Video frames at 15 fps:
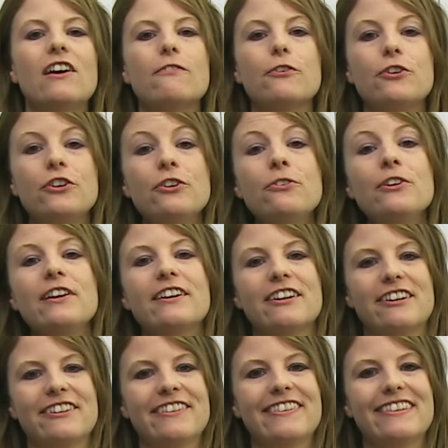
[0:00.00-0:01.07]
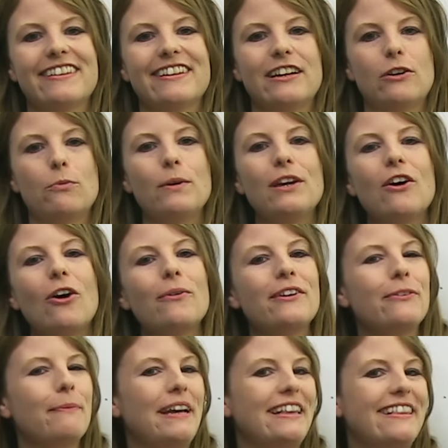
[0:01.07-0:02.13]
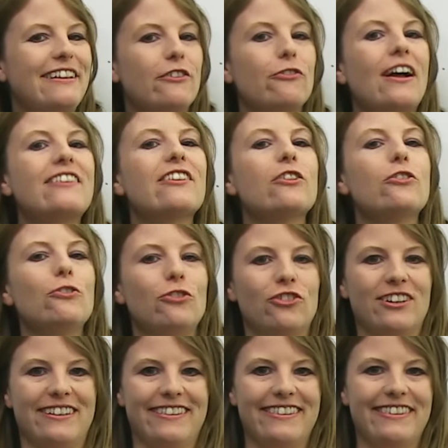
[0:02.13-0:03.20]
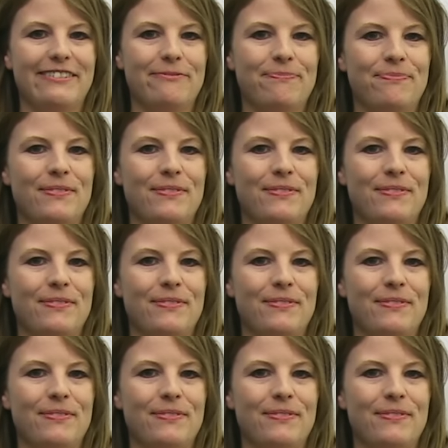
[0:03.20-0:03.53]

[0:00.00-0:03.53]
for New Year's, we always make these resolutions.